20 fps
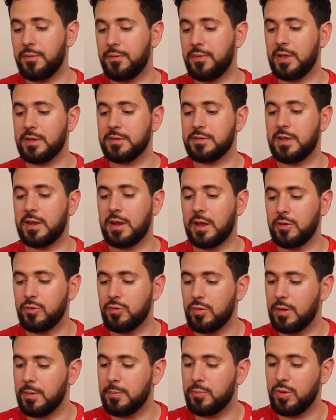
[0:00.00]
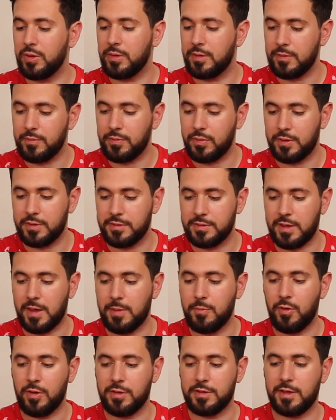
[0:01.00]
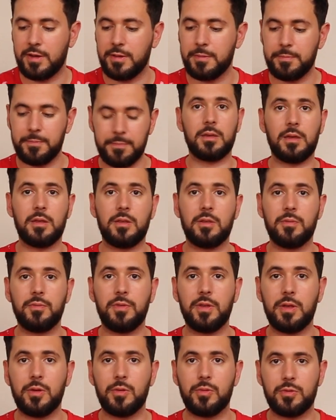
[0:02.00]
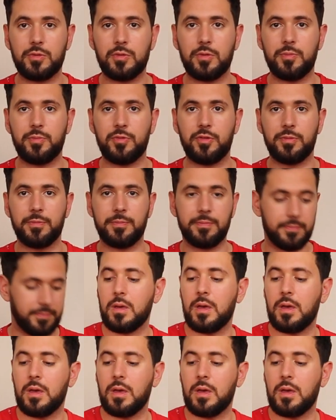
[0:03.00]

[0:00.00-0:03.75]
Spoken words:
things that I 3D printed for this camera setup in the video description.